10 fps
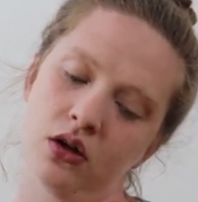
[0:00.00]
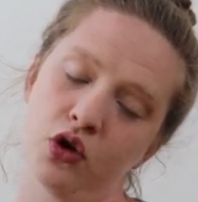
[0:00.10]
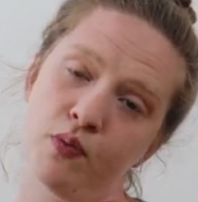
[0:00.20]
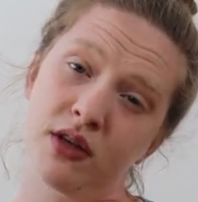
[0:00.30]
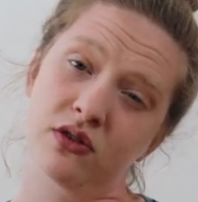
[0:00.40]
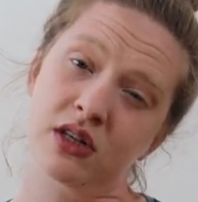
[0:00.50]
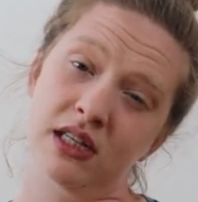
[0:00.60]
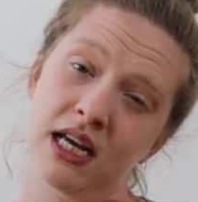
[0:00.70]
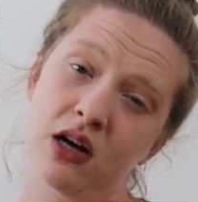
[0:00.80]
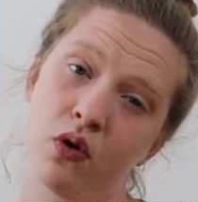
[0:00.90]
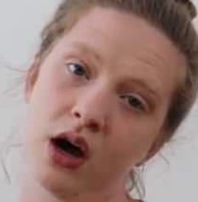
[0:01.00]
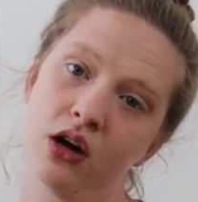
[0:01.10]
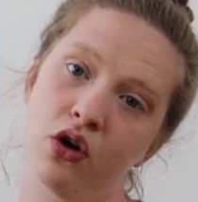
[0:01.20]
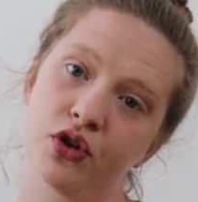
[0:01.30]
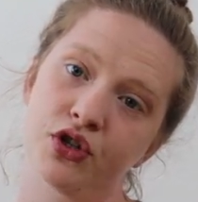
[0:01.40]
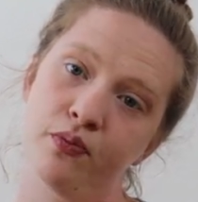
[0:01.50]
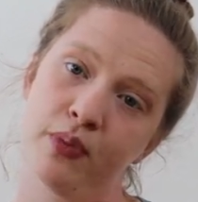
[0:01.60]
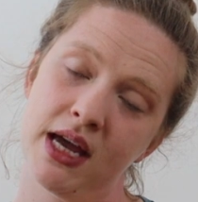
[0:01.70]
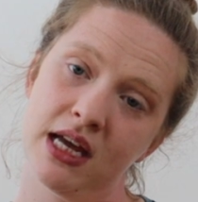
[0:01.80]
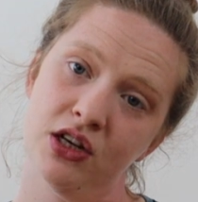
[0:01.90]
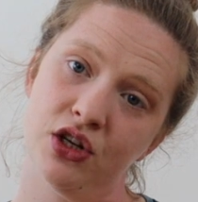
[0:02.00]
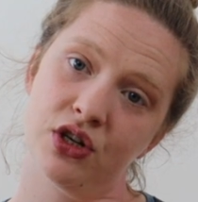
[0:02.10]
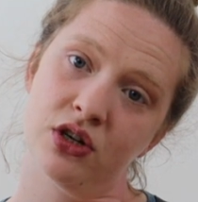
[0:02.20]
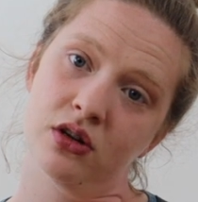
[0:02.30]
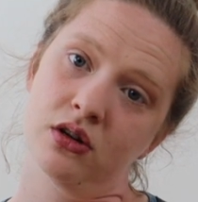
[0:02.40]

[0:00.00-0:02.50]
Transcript: Your muscles can take quite a lot. So pinch,